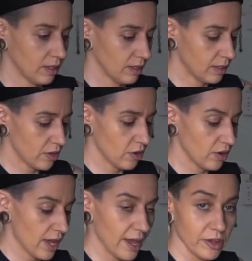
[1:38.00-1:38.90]

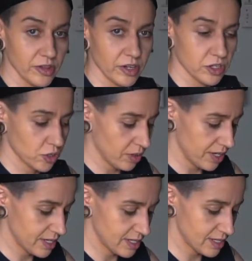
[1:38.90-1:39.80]
Another healthier
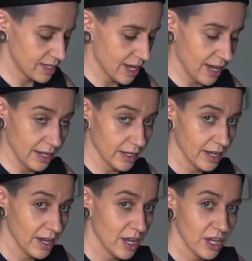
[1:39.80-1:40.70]
choice than
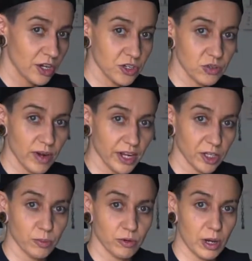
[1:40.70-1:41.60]
your just
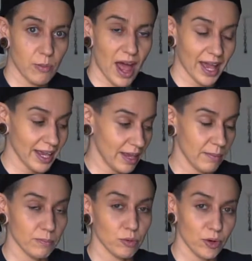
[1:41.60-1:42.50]
regular pre-packet
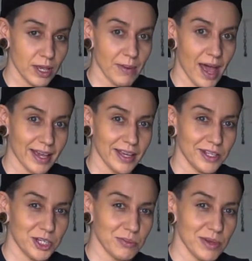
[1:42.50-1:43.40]

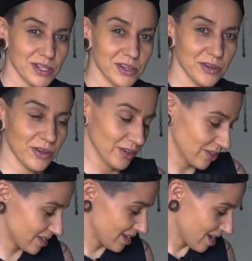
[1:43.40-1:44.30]
pre-packaged Mr.
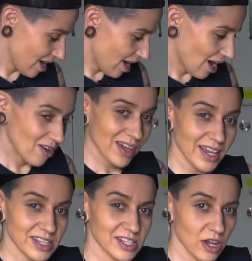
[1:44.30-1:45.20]
Noodles.
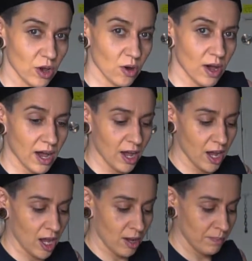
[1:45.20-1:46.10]
Okay, so
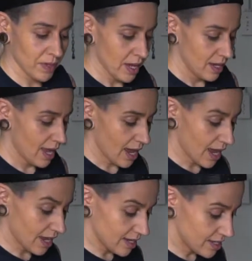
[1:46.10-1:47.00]
um, yeah,
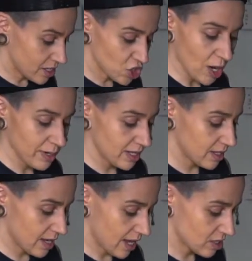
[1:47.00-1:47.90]
I didn't chop
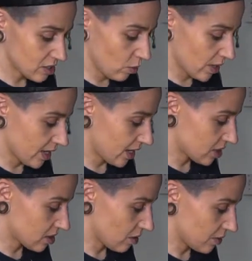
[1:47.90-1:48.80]
anything yet, so we're gonna
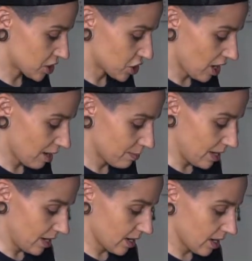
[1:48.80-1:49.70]
get started with the
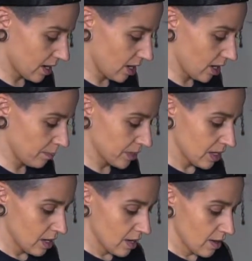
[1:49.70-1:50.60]
chopping. Um,
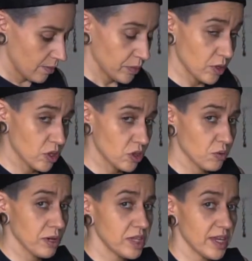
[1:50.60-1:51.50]
the
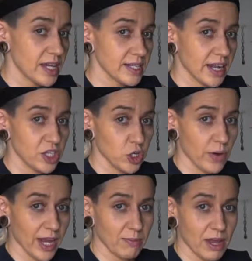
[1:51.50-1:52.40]
three things that I do
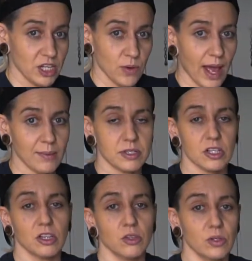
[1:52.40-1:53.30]
recommend you
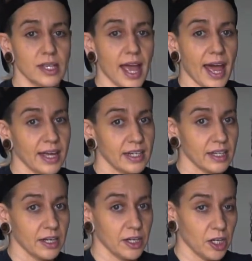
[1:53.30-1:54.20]
absolutely
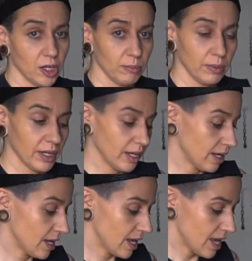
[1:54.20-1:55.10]
add um,
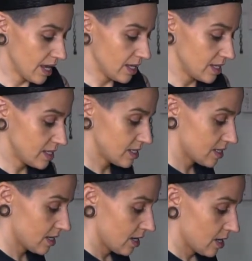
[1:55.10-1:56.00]

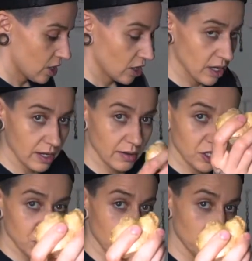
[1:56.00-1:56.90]
is
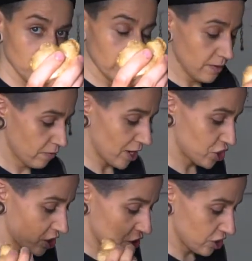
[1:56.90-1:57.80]
ginger,
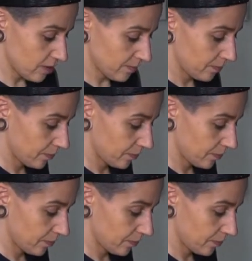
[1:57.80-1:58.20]
fresh ginger,